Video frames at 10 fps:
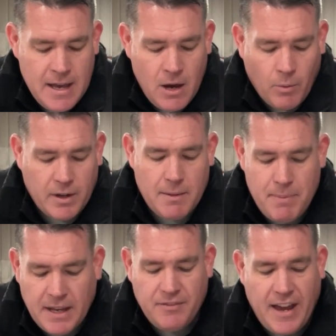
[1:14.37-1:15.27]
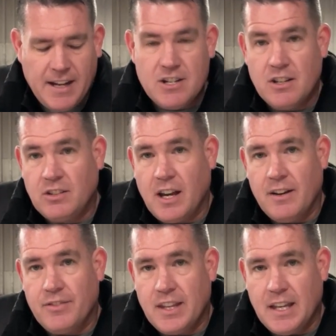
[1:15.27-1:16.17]
One of the big advantages
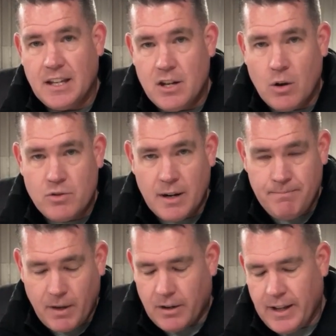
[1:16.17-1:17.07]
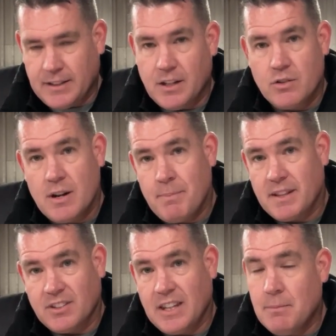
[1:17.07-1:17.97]
of the no drip, or not the no drip, but
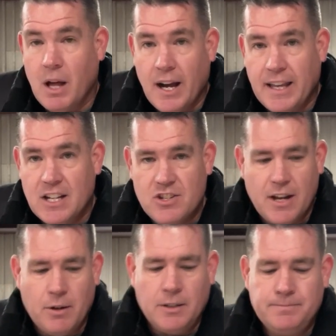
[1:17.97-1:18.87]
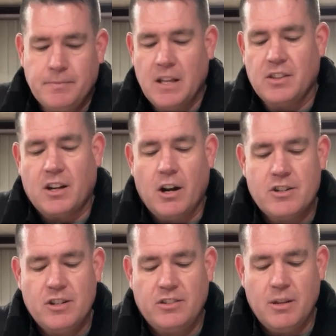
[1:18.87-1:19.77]
the SeamLock in general, is the
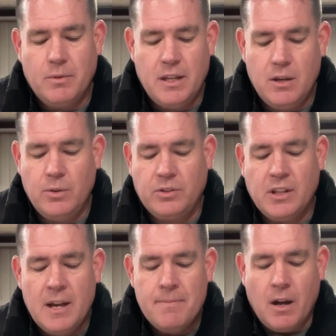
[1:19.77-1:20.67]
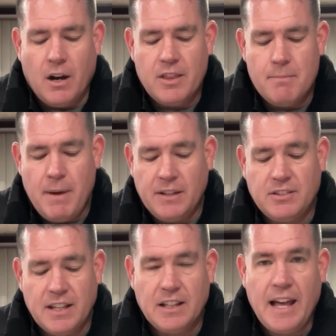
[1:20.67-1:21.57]
cartridges that we use are the
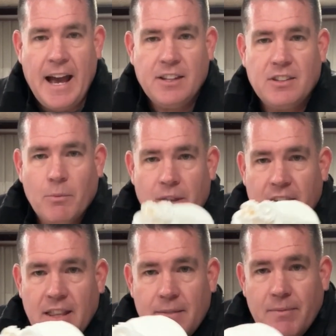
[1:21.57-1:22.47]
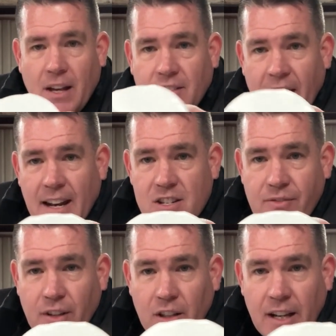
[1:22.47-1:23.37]
best in class. And one thing that does that is,
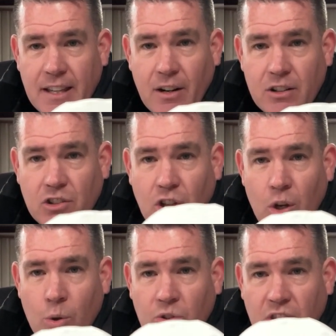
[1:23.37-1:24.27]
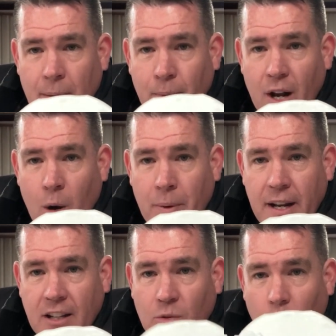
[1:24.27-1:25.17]
if you look, there is two separate
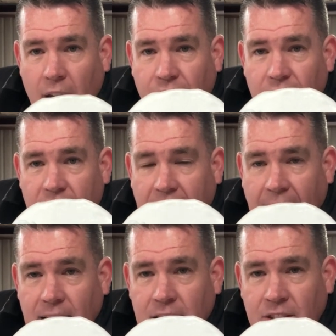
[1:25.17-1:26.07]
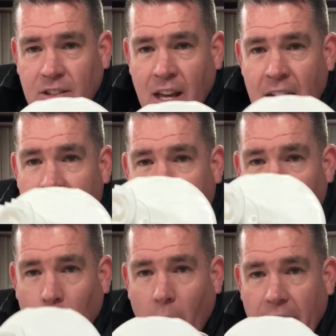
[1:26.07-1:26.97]
openings, one for the catalyst
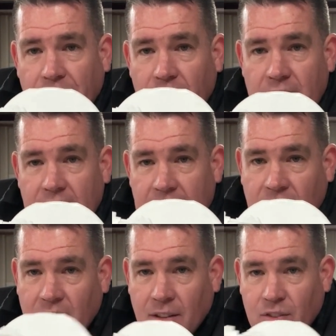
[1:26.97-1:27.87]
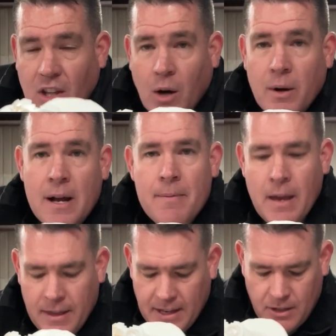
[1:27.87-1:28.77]
and one for the adhesive. So
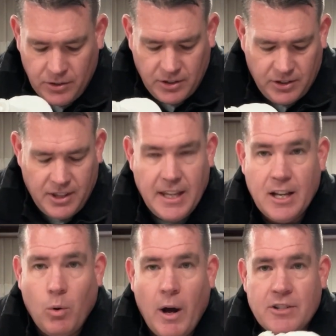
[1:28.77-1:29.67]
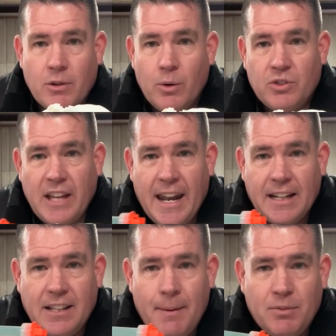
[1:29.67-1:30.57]
it uses the Quartz
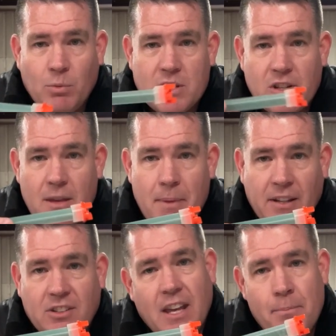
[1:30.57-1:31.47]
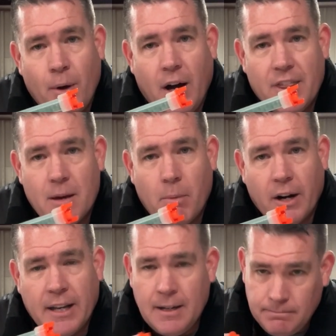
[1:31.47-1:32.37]
static tips, which are the best tip on the
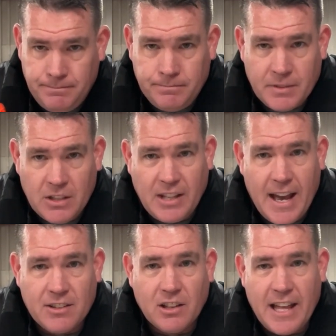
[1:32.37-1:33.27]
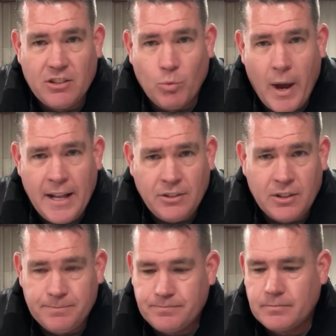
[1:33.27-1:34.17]
market. This has less
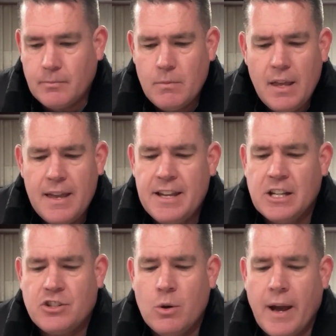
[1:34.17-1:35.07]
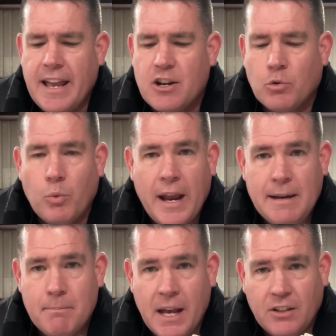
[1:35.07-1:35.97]
waste. It gets you a
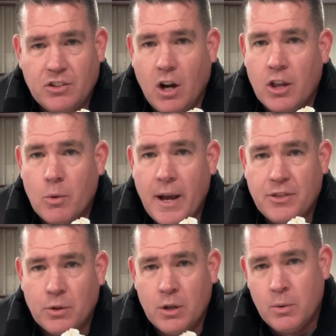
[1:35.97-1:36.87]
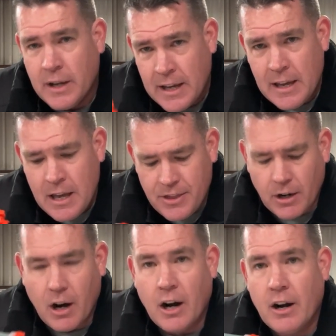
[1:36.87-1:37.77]
great mix all the way through.
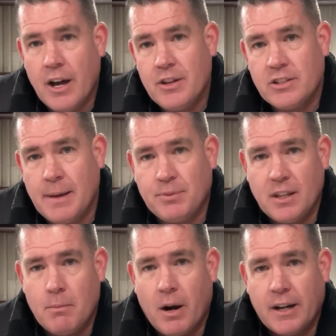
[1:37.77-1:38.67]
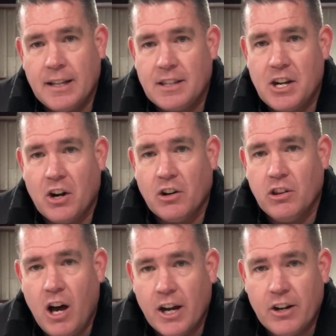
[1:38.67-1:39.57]
There are other tips on the market that are
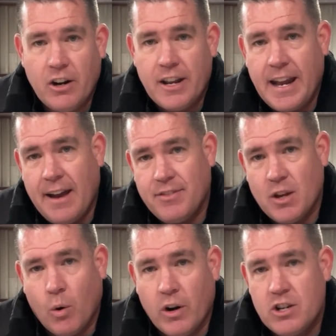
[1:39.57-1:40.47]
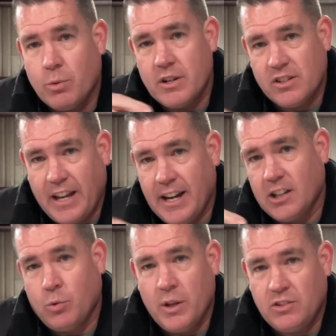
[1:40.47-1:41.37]
longer and have the orange where it just kind of
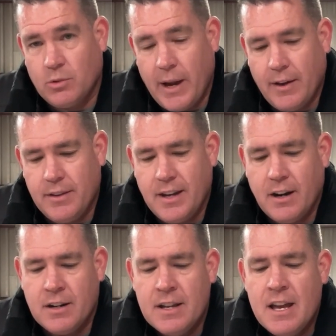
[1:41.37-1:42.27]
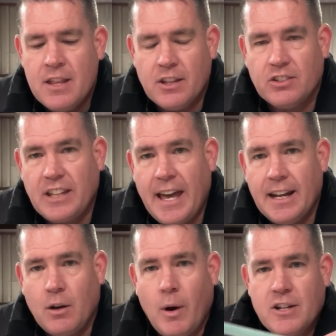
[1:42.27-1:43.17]
twists around in there. The
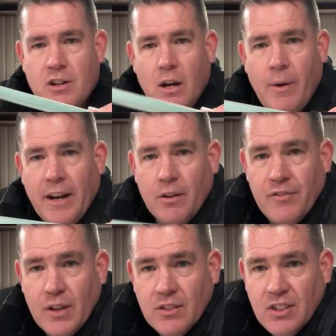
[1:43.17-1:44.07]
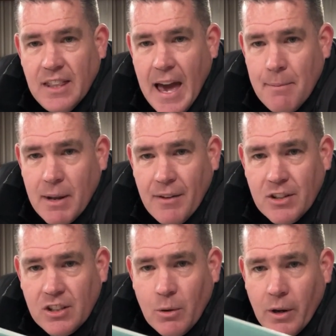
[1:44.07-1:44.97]
static Quartz, I don't know if you can see that, but every
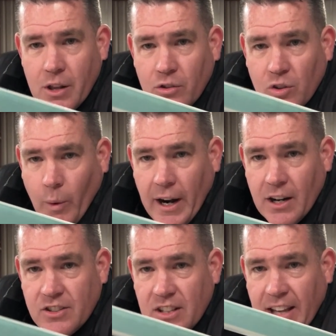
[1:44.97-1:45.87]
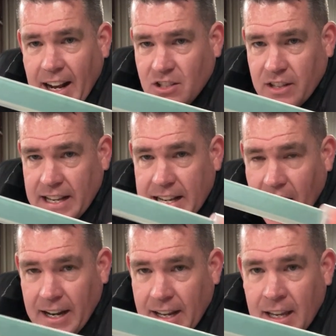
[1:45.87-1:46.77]
single one of those squares is actually
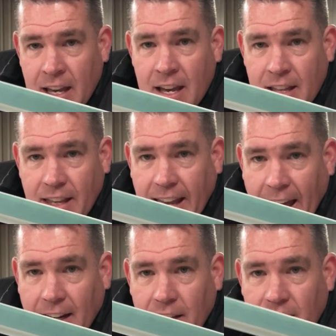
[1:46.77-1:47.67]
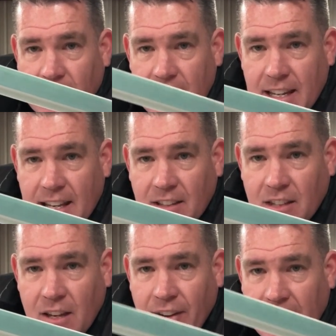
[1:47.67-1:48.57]
cutting the catalyst and the
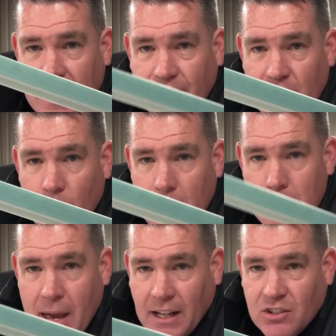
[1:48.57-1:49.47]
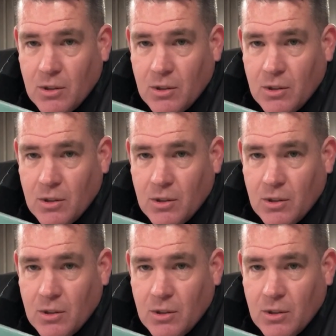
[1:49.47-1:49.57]
adhesive and giving you a mix.